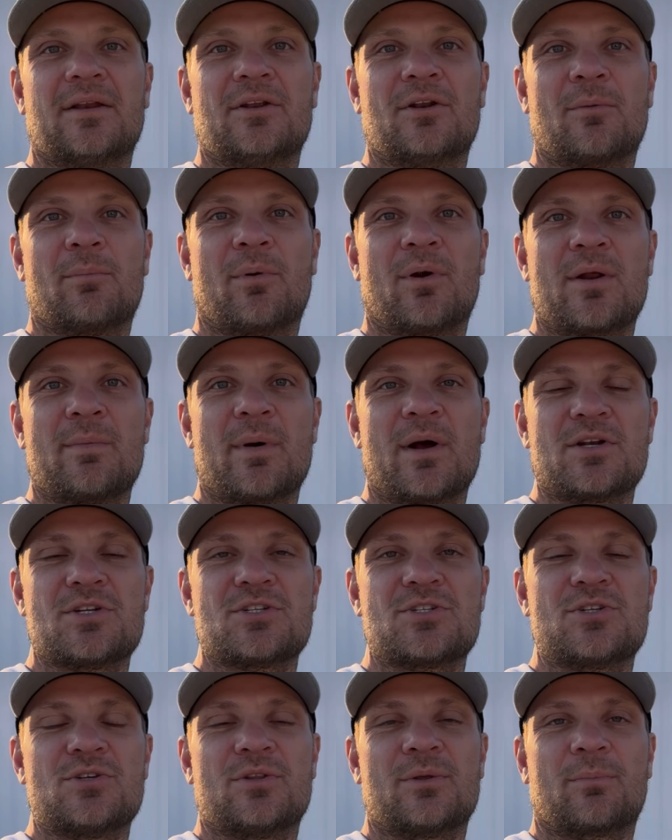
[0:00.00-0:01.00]
you're pretty
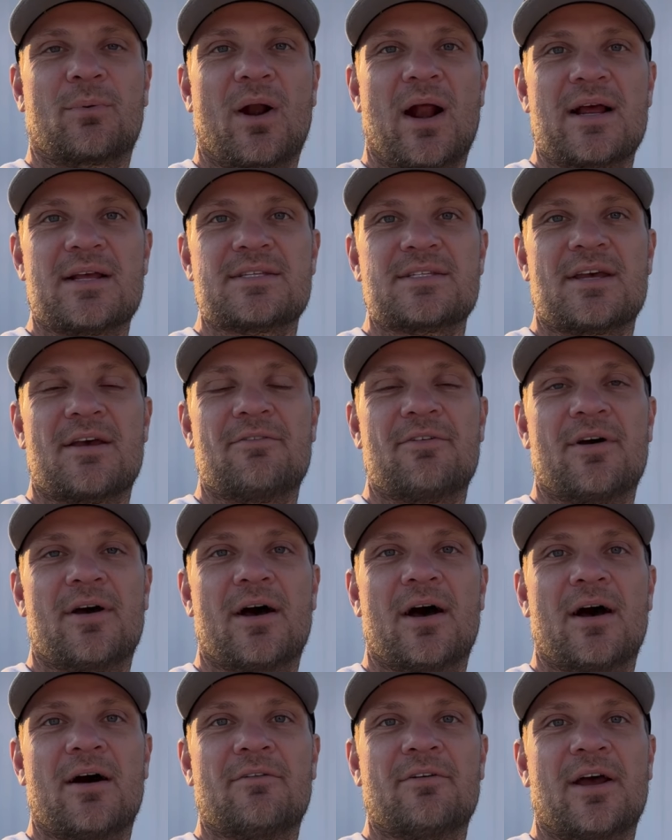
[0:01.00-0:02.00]
much to the price of a,
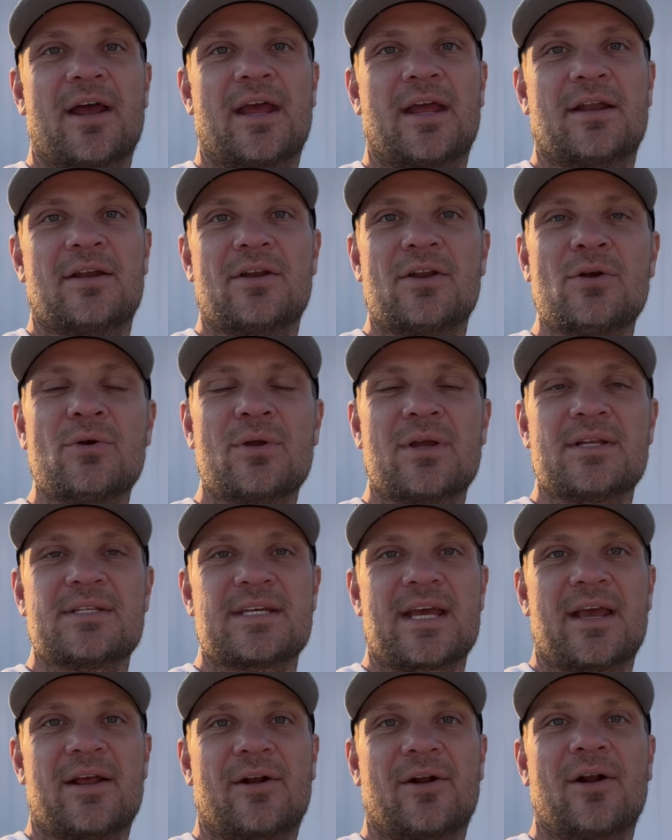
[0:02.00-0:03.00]
of a new
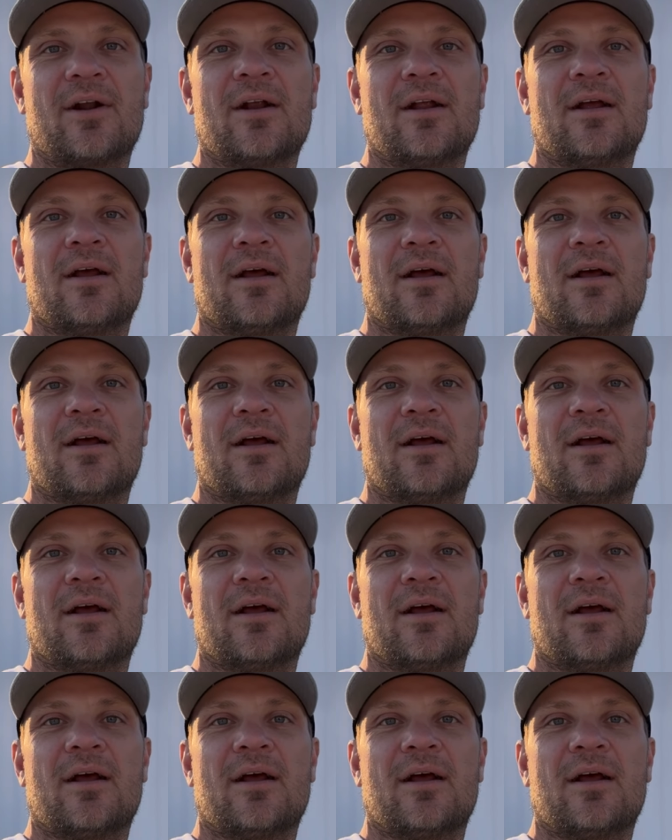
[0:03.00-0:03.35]
container